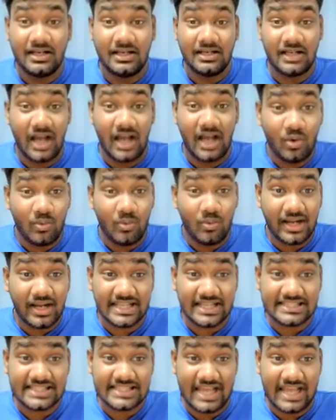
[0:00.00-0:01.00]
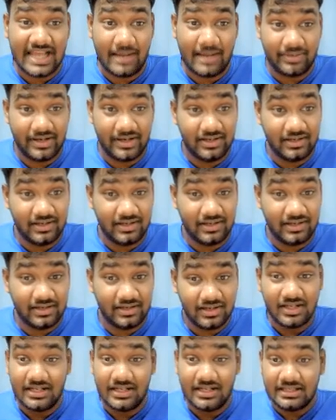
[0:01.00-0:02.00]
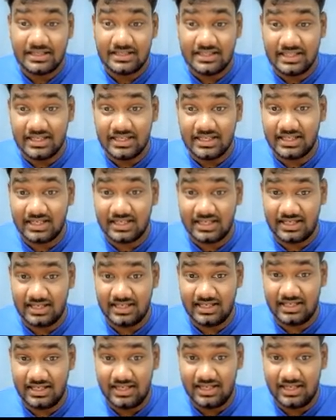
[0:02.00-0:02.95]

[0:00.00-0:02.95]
Now what has happened? The